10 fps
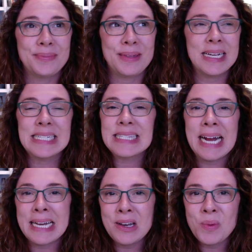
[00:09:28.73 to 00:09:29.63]

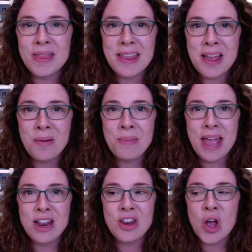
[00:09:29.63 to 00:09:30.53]
excited with them
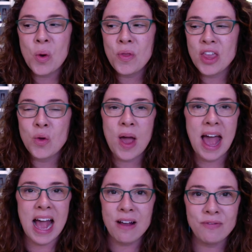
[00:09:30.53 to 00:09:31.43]
and know that you
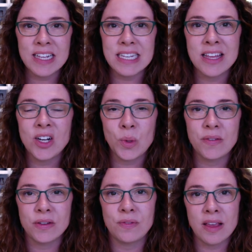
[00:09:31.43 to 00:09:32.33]
have these
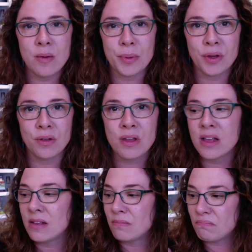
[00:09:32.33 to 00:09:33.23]
interweaves available
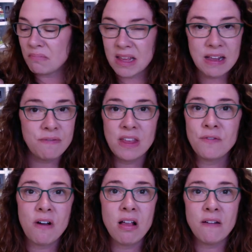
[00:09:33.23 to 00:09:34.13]
if they
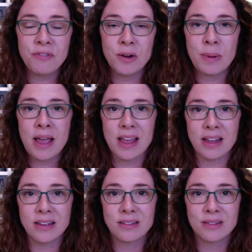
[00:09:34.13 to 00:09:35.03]
fall off their
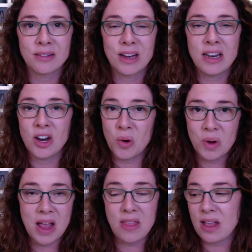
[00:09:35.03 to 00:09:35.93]
bike and
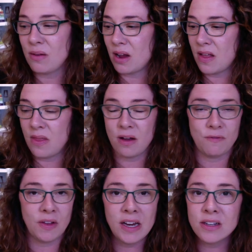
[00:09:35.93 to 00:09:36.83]
they're
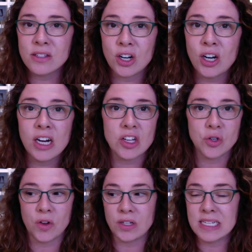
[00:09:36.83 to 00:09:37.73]
feeling discouraged
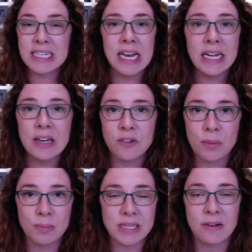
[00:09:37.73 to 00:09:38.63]
or they're disconnecting from
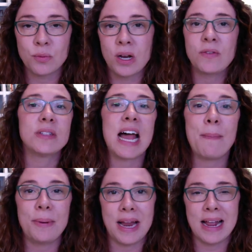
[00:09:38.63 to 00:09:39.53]
themselves, whatever's
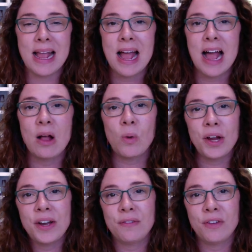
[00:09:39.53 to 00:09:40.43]
happening. I want
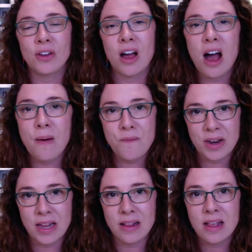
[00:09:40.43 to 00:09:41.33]
you to feel
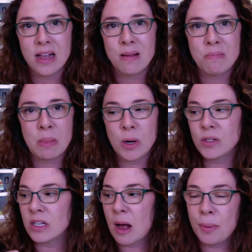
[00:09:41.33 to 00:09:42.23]
confident that
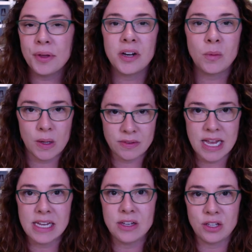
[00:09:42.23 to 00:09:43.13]
here's a couple interweaves
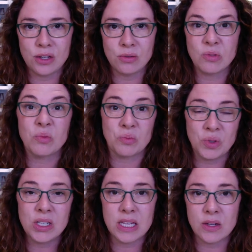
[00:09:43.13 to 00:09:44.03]
I can use.
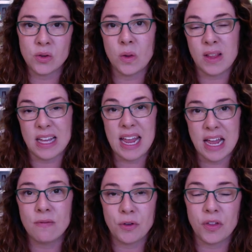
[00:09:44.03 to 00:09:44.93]
Really, there's only like a
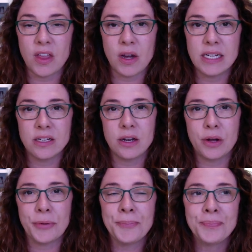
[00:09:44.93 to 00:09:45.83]
handful that you need to
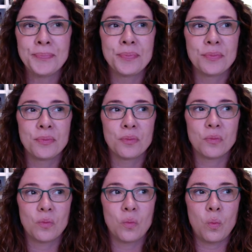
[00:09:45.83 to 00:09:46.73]
know
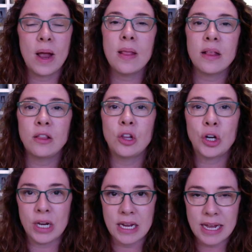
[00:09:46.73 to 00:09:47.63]
when
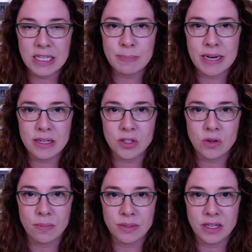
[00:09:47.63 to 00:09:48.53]
learning has been
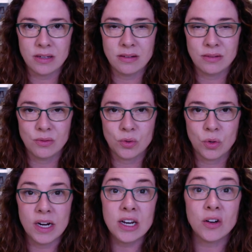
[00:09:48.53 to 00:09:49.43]
disrupted
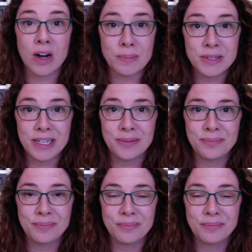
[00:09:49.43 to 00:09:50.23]
or interrupted.